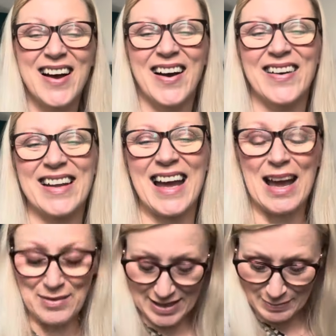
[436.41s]
Okay,
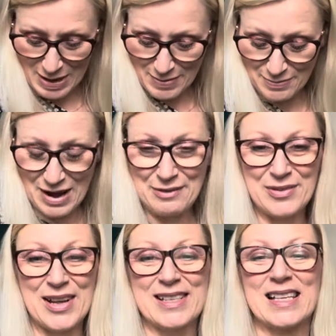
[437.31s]
I'm going to make my
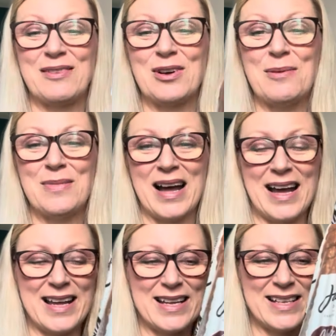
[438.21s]
breakfast. I've got
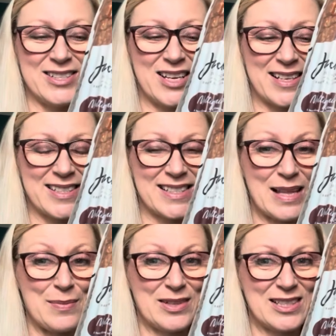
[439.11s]
my Jackson's
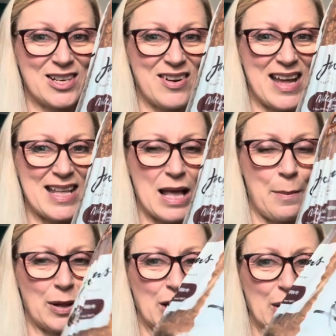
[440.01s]
multigrain
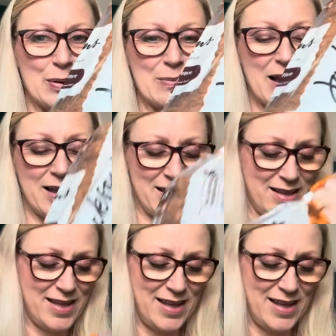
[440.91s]
bloomer.